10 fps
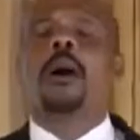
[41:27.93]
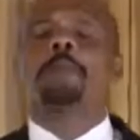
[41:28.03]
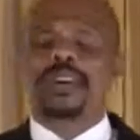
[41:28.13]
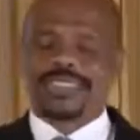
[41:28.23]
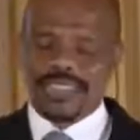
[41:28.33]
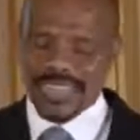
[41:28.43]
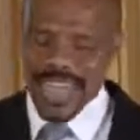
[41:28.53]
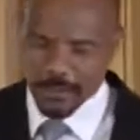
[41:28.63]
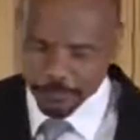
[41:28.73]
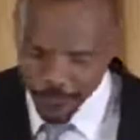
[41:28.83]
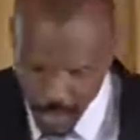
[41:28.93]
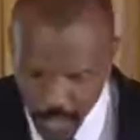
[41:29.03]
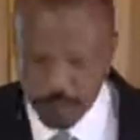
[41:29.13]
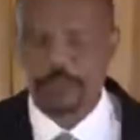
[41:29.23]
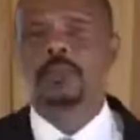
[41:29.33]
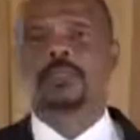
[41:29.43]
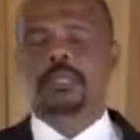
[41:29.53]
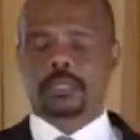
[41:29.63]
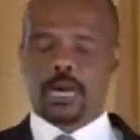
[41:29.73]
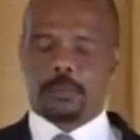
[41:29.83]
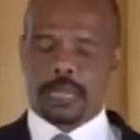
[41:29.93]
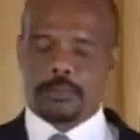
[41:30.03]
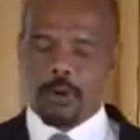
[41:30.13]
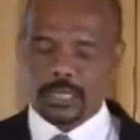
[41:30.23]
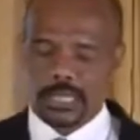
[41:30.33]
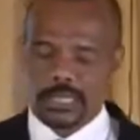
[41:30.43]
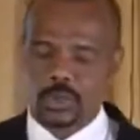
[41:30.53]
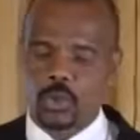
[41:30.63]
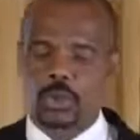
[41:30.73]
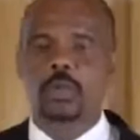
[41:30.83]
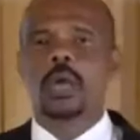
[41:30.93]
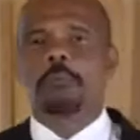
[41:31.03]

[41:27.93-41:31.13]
but never the term immortal soul.